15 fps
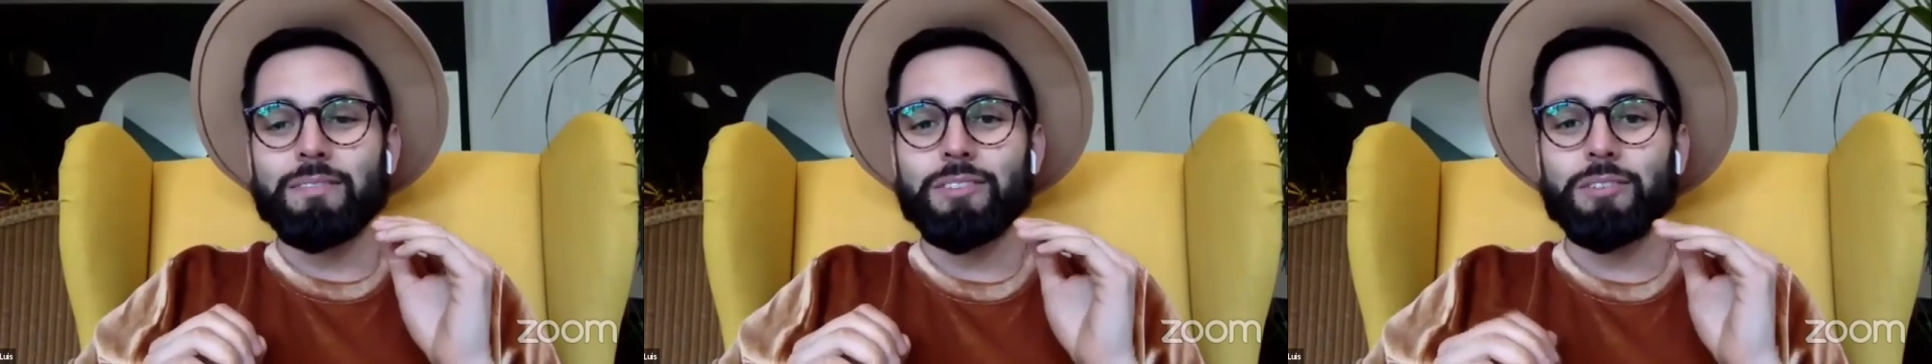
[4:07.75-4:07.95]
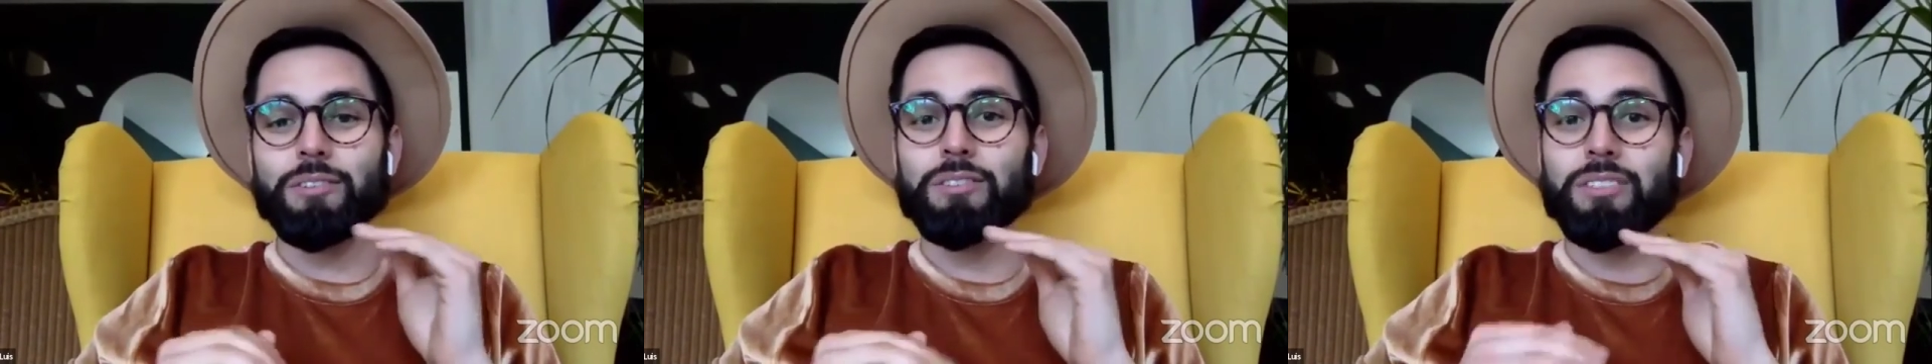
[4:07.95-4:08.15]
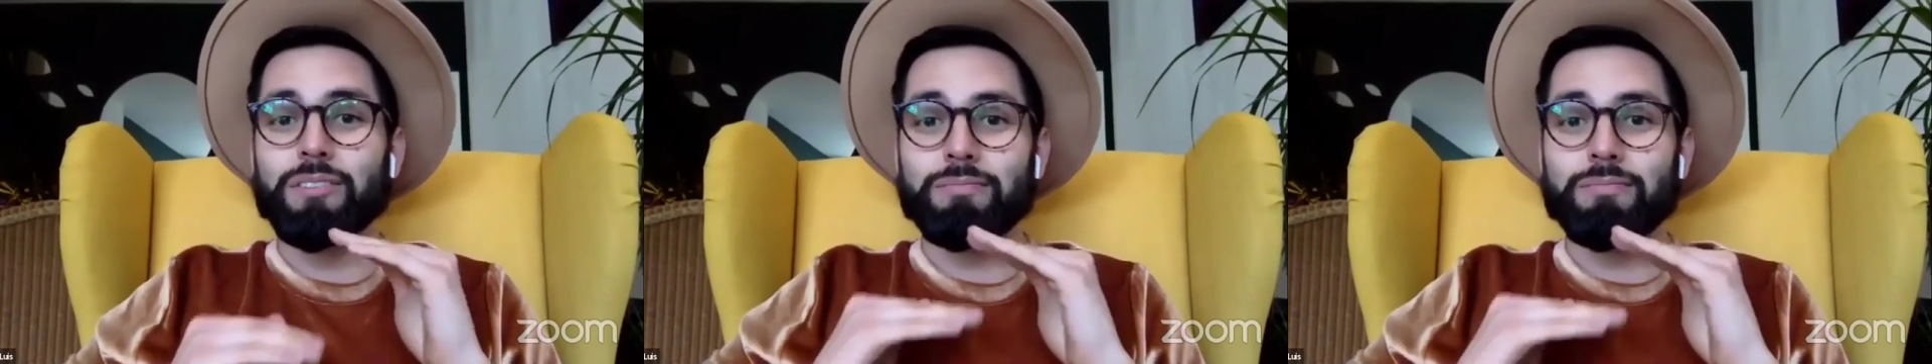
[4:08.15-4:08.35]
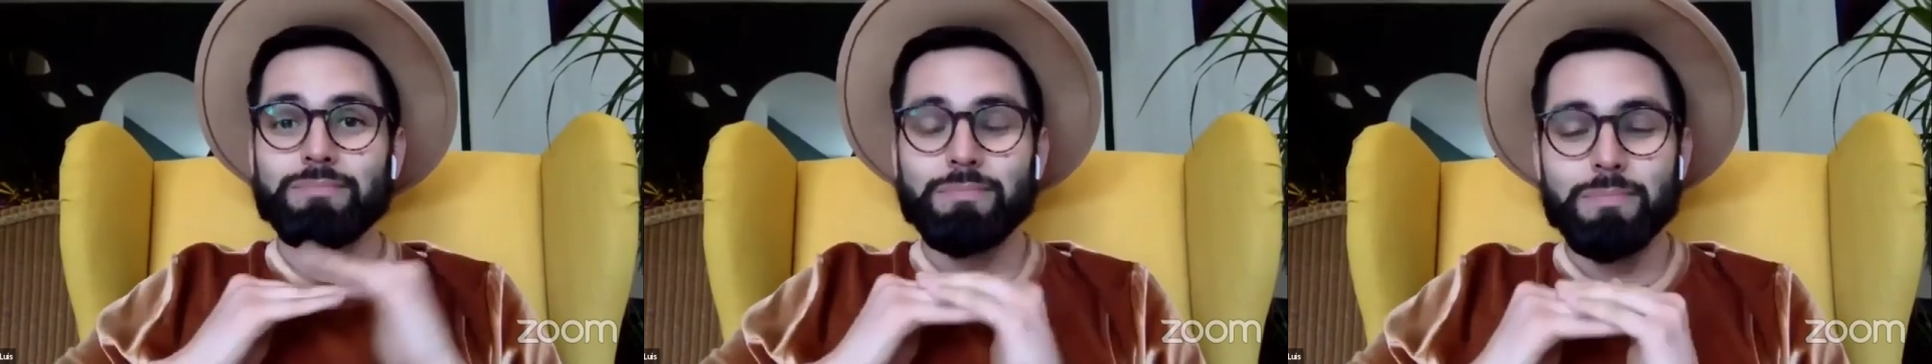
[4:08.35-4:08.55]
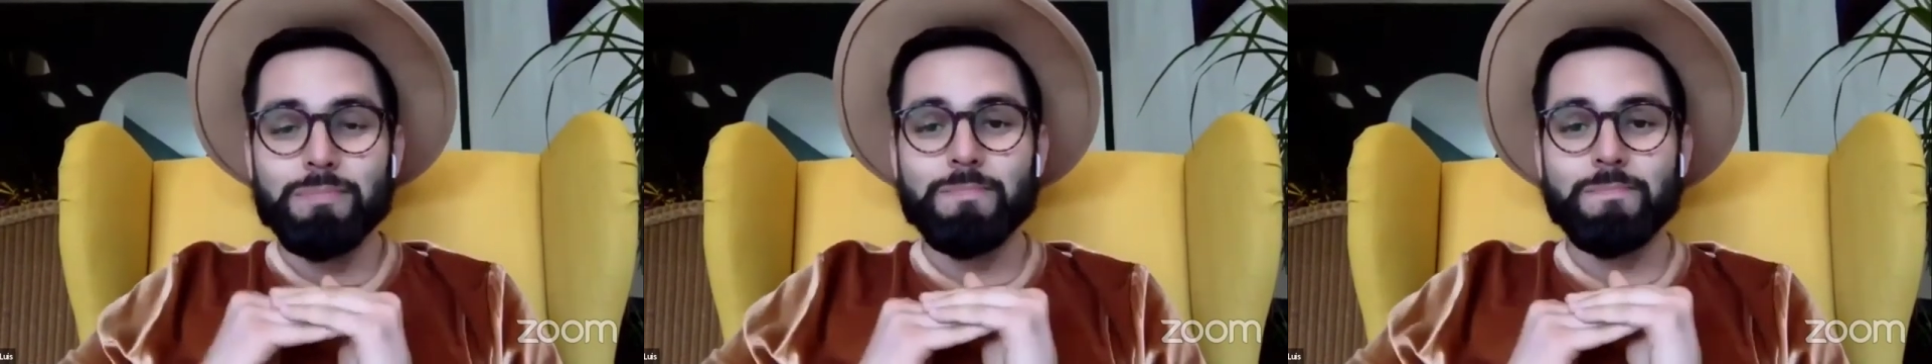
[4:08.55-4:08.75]
So
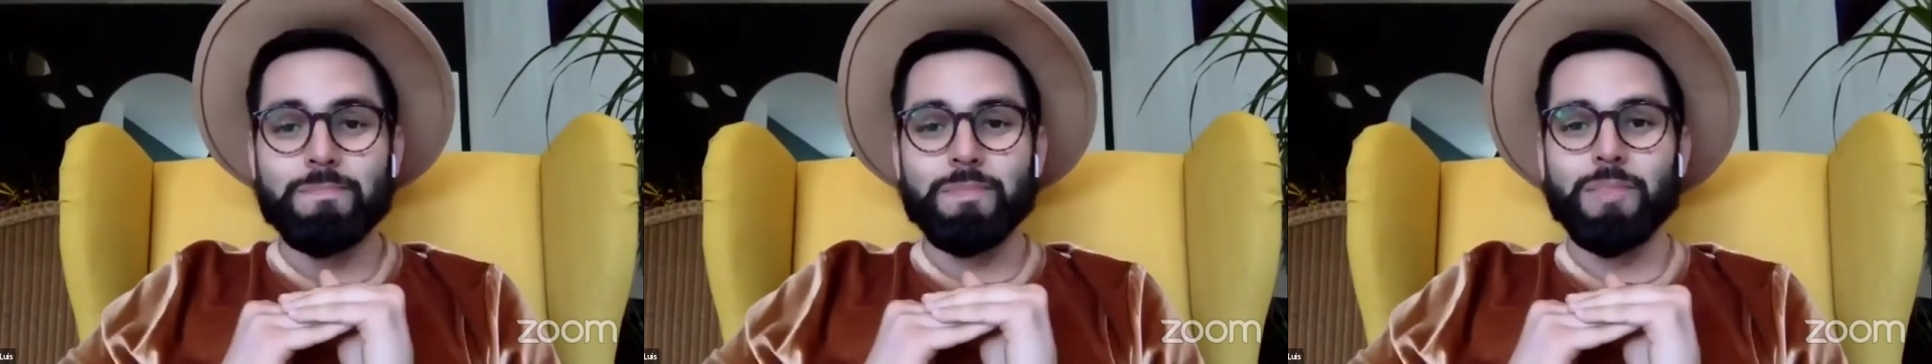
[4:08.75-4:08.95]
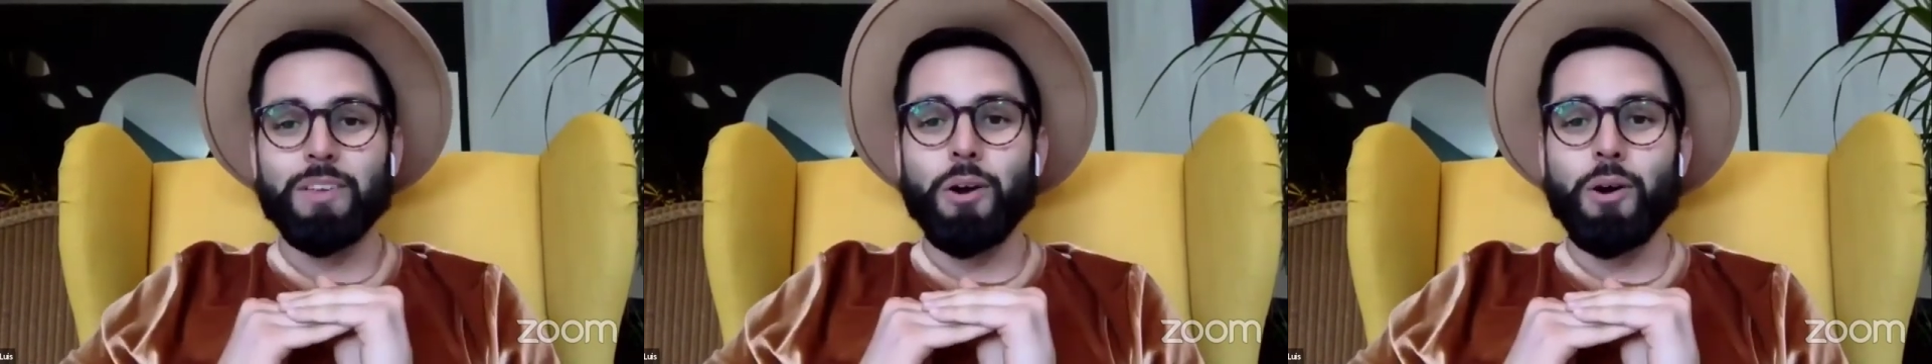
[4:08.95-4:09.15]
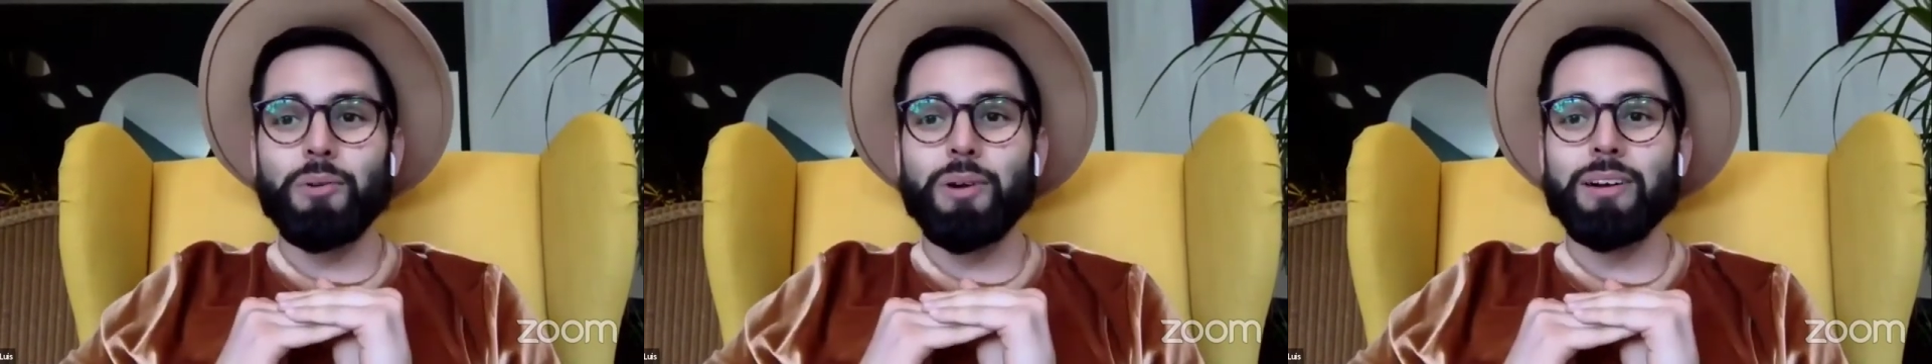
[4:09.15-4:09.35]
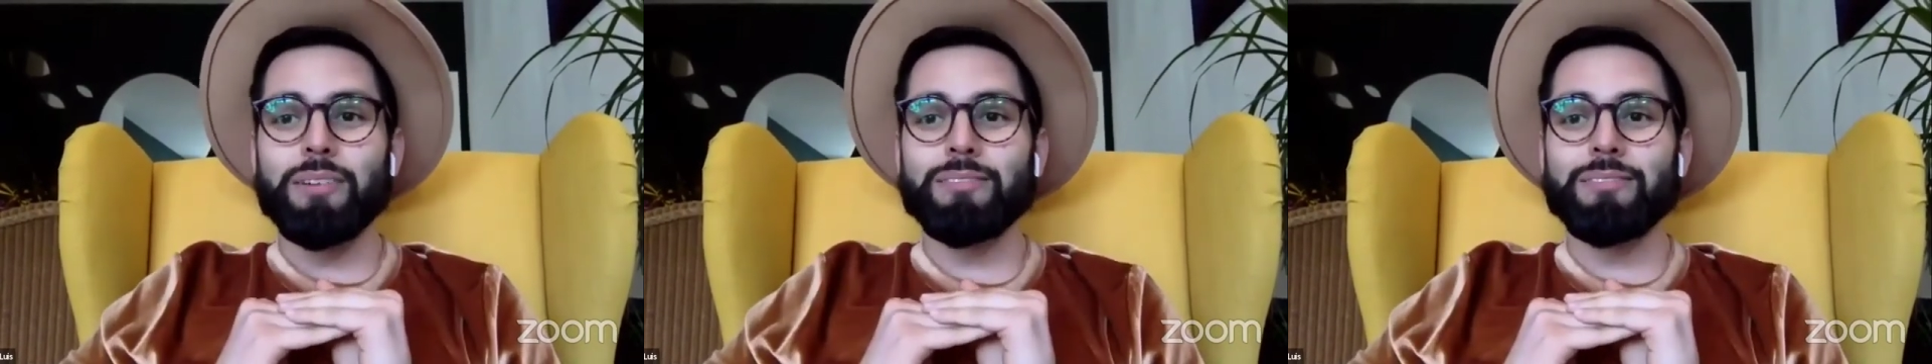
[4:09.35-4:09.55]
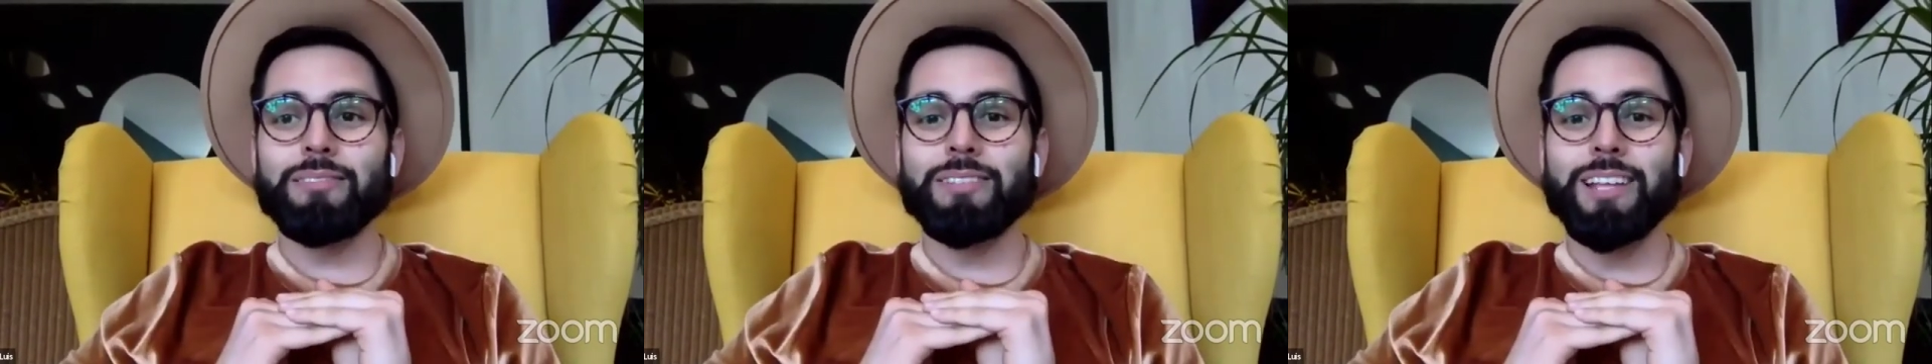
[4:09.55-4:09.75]
go
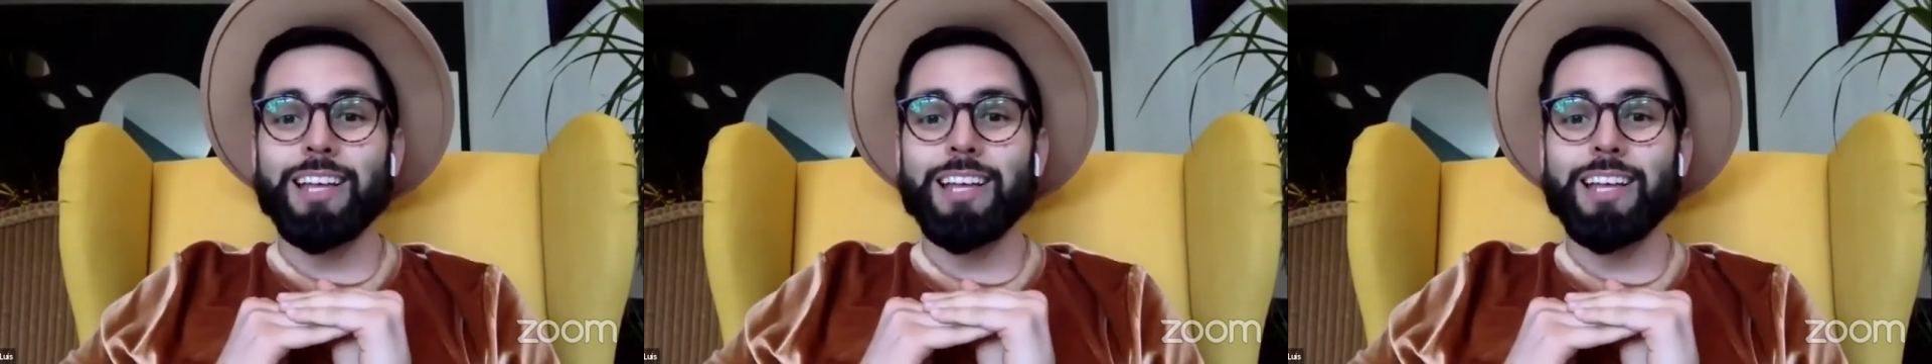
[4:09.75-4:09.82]
around